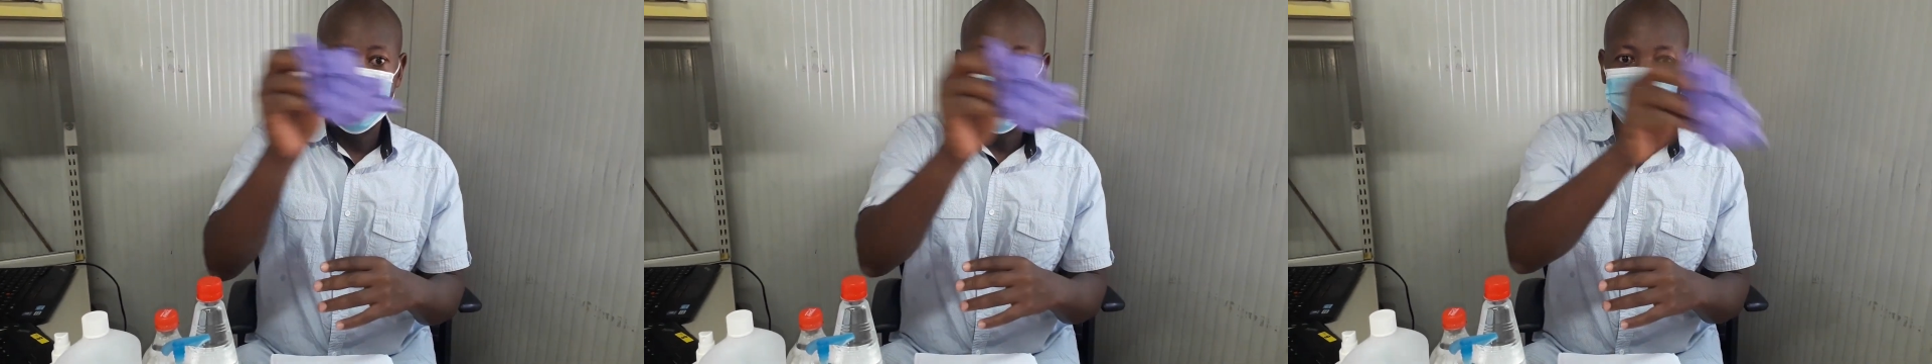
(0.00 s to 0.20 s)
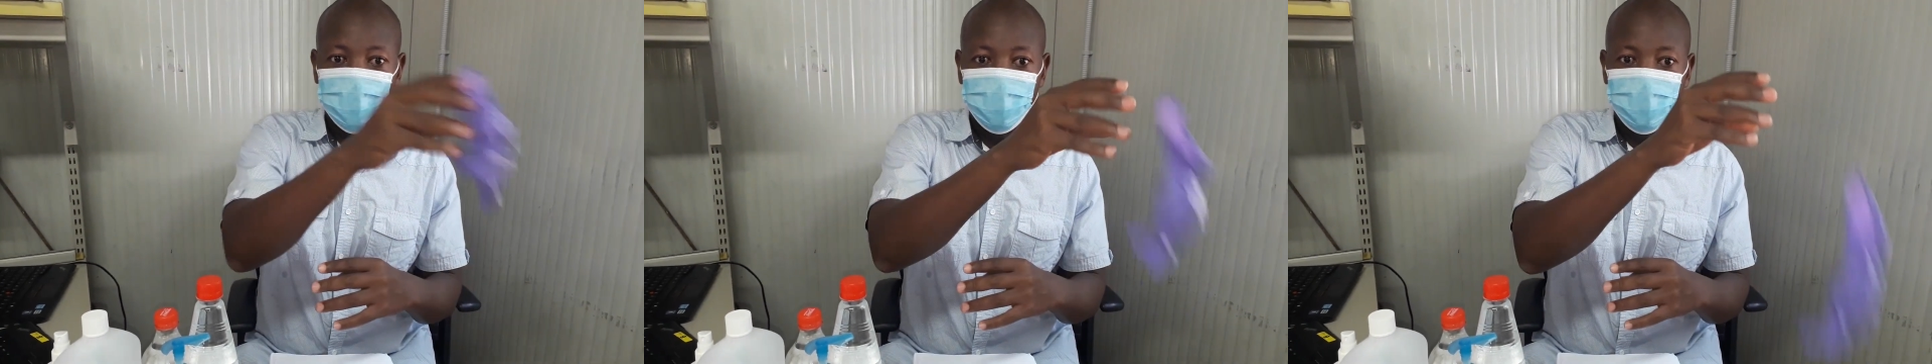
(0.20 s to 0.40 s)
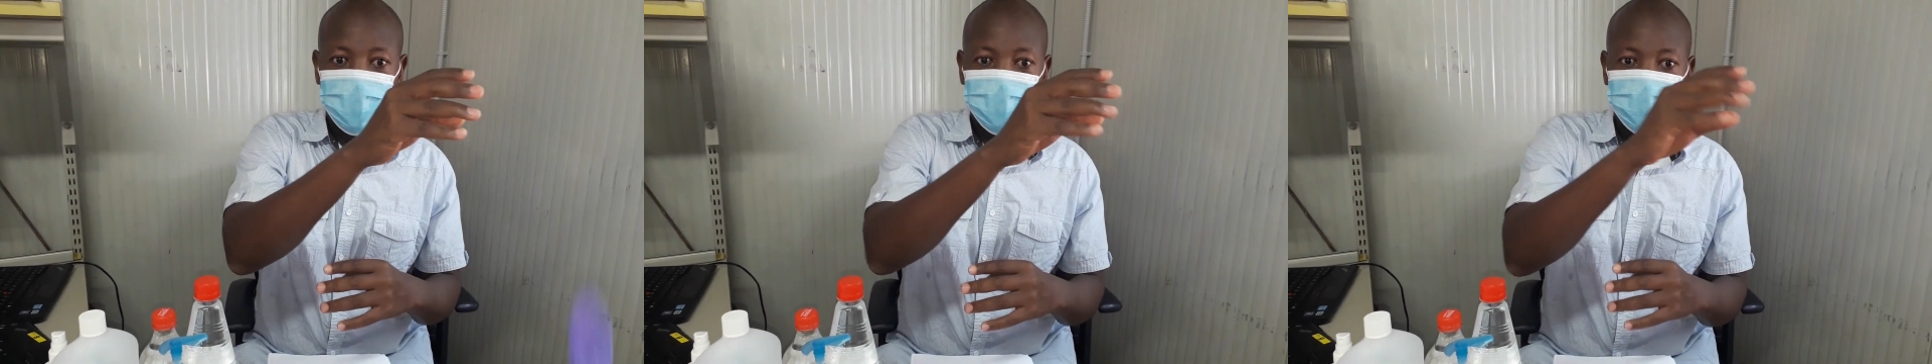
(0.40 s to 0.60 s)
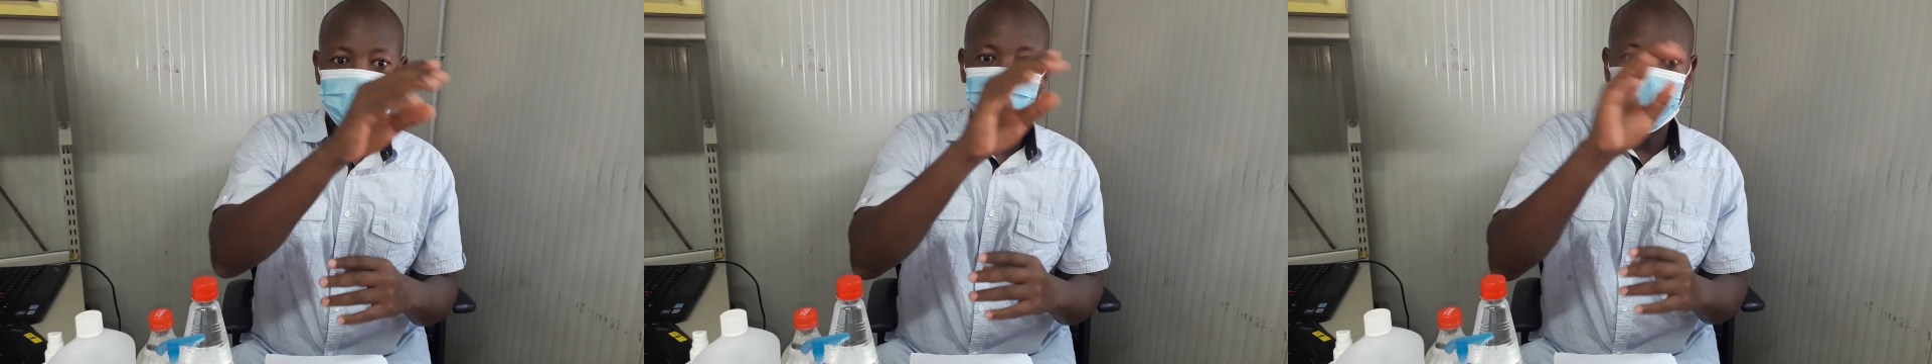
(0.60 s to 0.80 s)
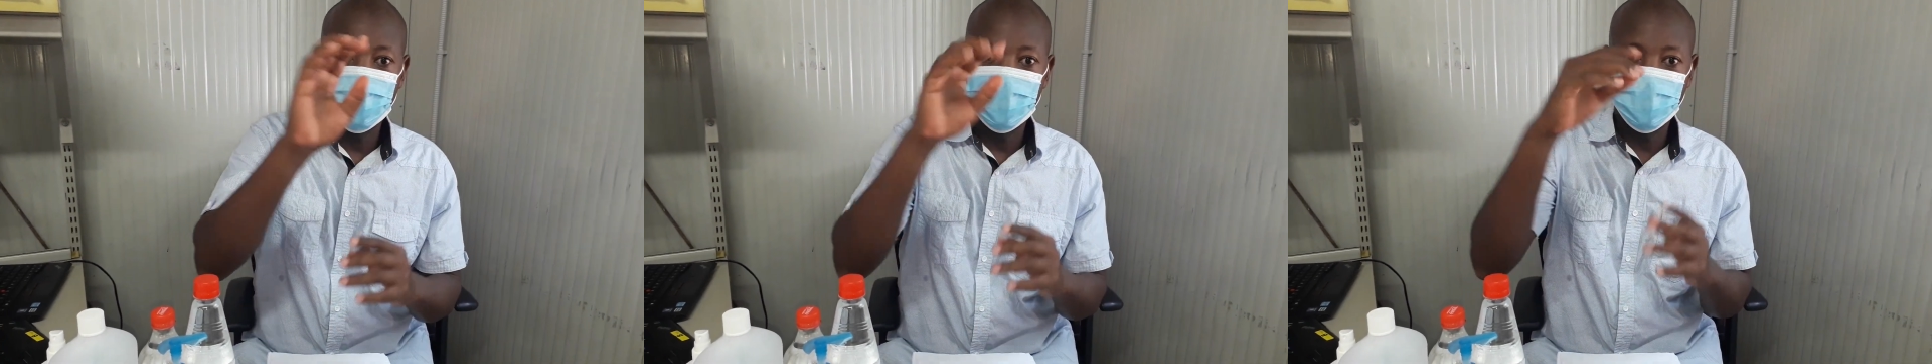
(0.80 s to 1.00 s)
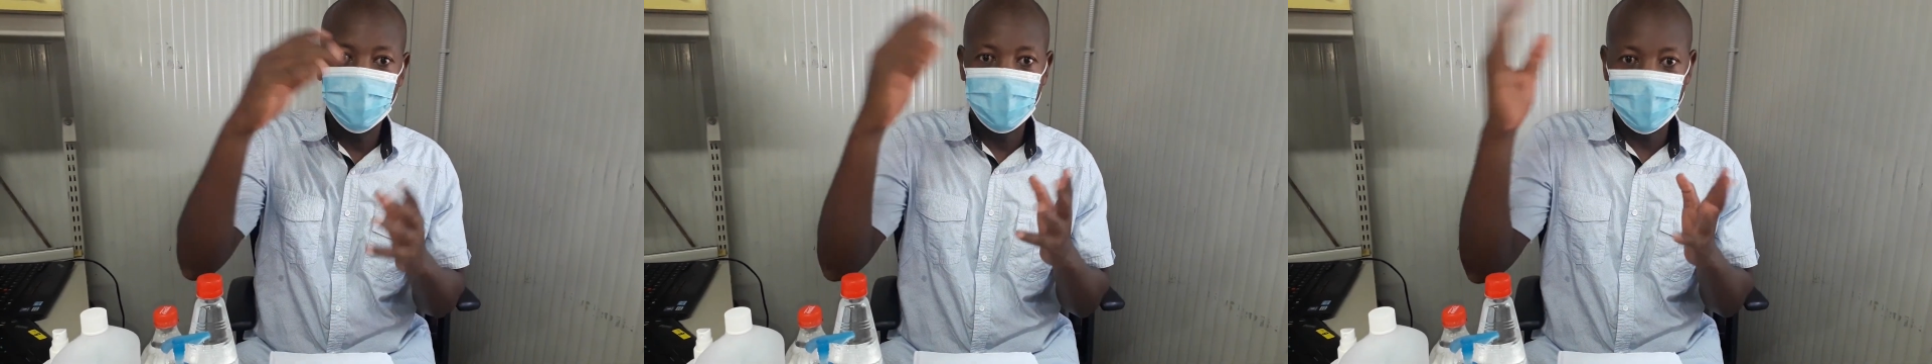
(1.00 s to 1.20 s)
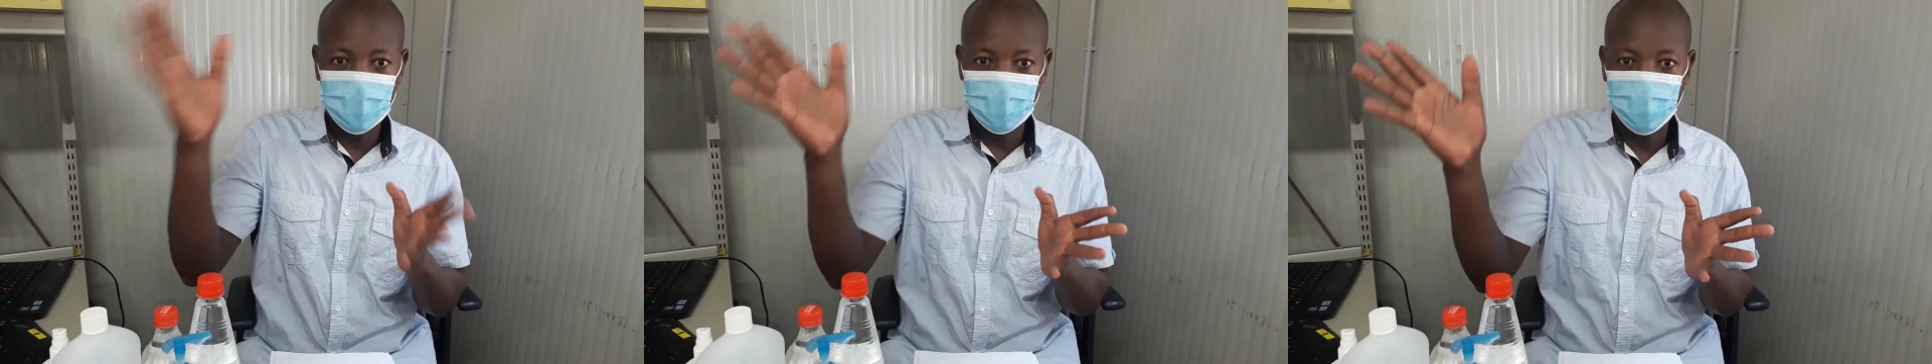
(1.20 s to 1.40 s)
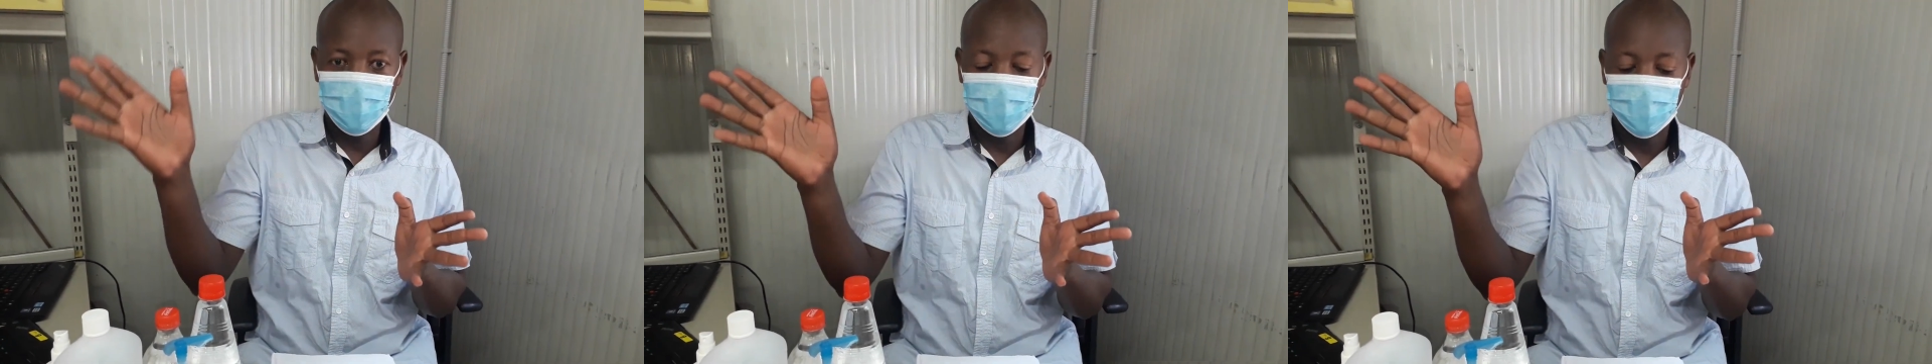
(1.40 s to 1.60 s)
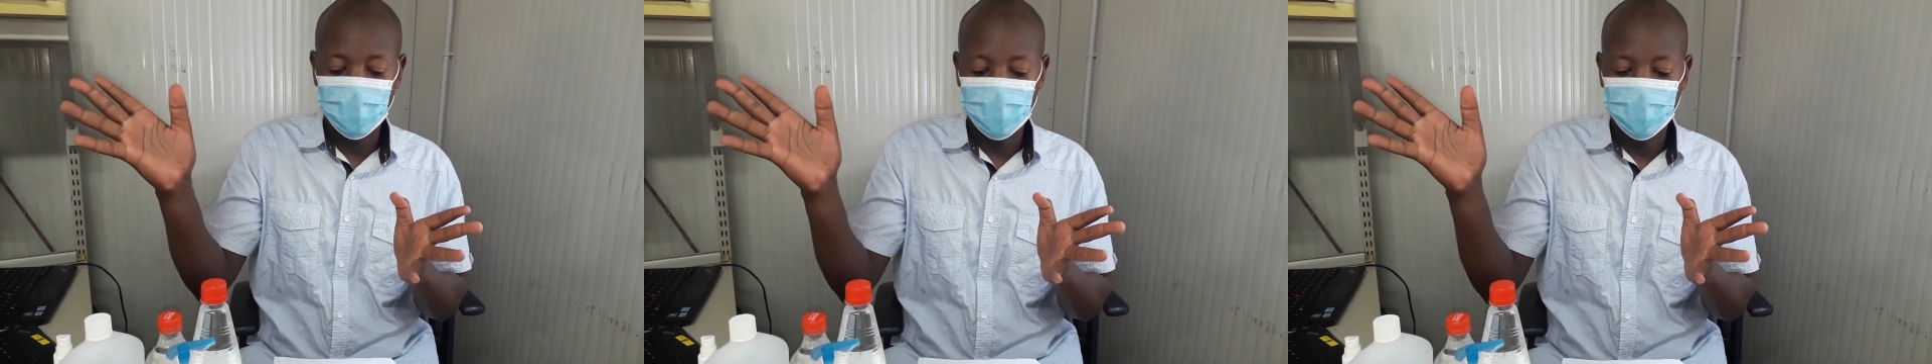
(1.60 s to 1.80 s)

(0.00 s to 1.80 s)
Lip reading: drop them in a dustbin.